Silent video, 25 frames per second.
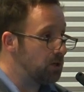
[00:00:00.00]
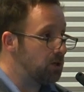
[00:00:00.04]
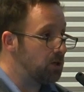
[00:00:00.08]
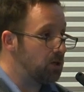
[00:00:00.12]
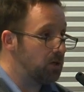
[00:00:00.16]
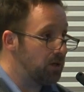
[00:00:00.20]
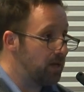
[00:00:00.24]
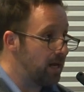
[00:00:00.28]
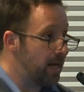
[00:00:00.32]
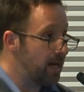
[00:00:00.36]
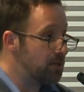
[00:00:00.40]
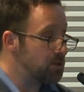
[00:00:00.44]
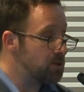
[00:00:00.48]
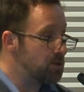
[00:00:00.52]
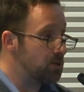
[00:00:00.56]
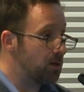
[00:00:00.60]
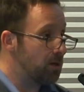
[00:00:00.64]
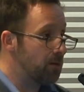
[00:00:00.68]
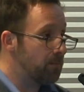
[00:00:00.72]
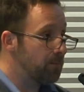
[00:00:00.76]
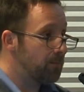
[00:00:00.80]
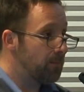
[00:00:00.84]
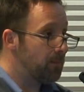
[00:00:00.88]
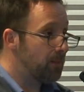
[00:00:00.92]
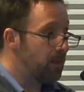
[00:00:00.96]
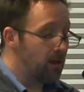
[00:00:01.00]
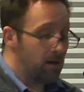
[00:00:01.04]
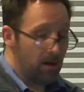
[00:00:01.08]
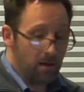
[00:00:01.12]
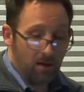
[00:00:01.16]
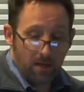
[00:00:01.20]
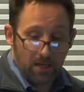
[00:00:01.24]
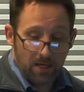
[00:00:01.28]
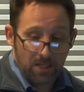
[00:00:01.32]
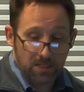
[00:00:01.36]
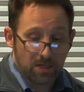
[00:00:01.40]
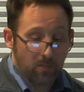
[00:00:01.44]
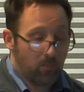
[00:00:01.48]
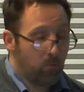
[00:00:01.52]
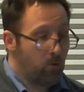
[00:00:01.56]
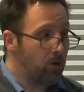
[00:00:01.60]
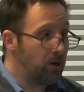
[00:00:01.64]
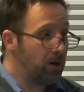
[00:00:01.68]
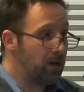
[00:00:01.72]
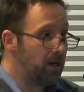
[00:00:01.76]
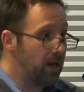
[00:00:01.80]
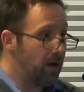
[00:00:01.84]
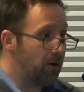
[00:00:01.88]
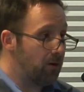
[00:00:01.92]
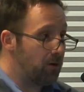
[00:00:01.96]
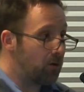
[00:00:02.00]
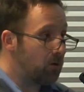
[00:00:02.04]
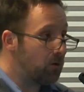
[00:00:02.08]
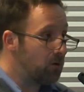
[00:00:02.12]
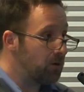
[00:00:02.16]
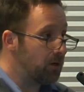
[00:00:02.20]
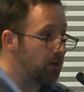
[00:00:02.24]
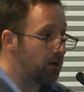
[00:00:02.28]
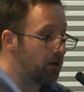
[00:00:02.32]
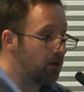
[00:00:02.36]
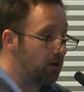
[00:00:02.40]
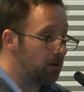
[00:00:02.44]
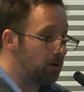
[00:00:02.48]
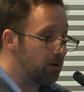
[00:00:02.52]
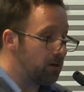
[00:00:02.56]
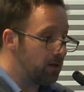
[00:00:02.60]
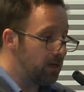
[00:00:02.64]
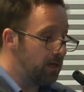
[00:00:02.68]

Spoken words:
couldn't answer. And as I pointed out earlier,